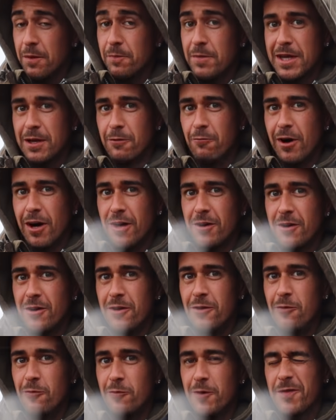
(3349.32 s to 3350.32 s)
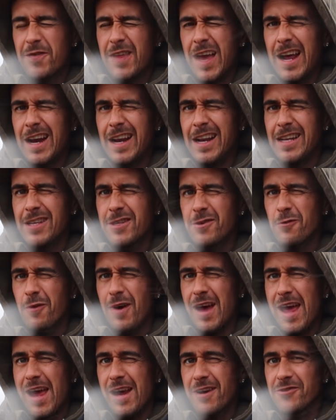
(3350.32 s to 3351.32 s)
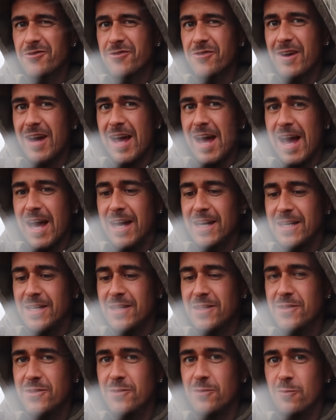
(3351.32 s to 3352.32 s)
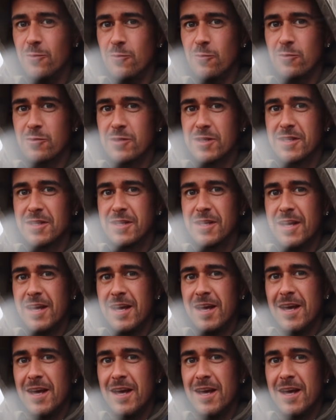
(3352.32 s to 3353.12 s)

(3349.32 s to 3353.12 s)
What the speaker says: Pink one with that little extra added sauce.